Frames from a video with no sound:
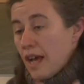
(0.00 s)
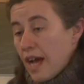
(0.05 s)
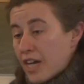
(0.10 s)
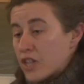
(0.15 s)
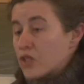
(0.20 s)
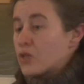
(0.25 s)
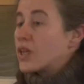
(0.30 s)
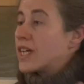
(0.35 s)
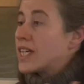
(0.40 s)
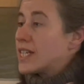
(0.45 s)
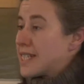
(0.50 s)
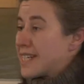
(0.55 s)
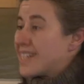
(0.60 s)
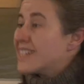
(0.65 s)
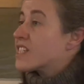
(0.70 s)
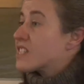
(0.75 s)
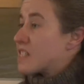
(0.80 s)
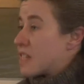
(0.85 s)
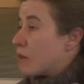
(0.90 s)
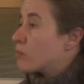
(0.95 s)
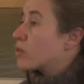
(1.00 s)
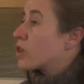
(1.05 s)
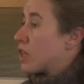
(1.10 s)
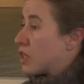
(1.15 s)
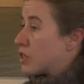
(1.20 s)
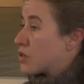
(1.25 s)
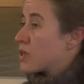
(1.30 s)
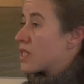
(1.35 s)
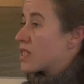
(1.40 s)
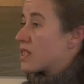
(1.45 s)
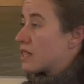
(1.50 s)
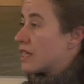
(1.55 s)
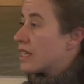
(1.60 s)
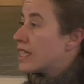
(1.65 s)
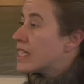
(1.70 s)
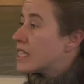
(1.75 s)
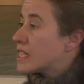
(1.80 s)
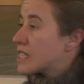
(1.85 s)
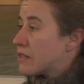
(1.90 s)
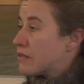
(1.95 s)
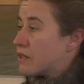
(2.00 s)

a trend in some countries at least,